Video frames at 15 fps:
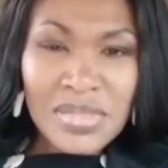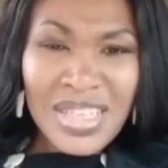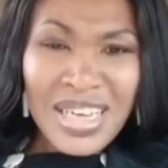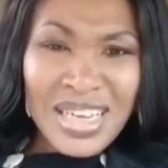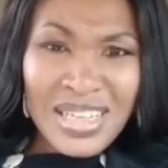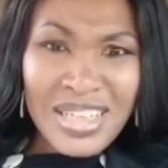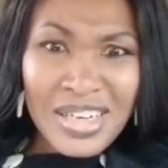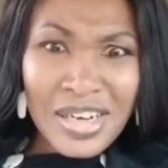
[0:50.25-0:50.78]

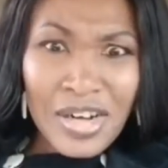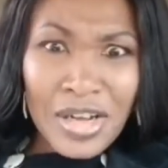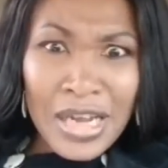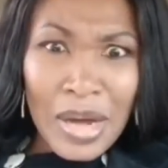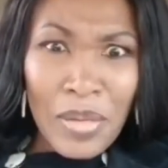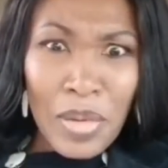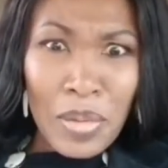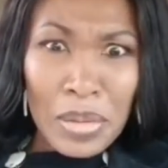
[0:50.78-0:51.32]
You need to call
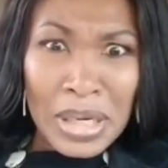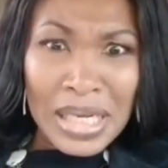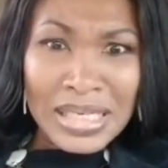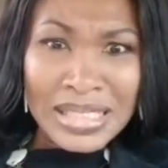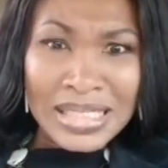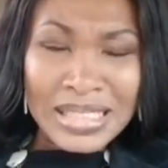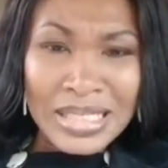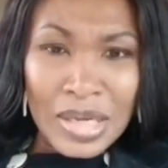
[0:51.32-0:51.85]
911.
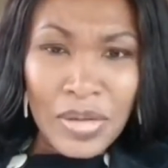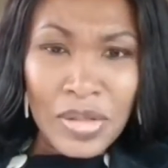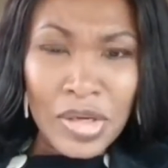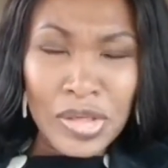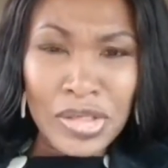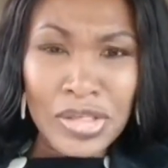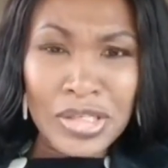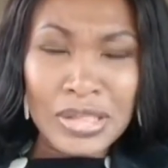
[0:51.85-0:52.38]
So
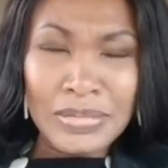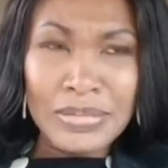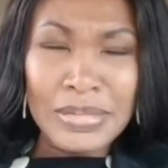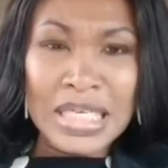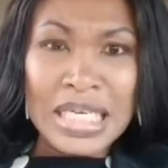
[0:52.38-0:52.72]
those are some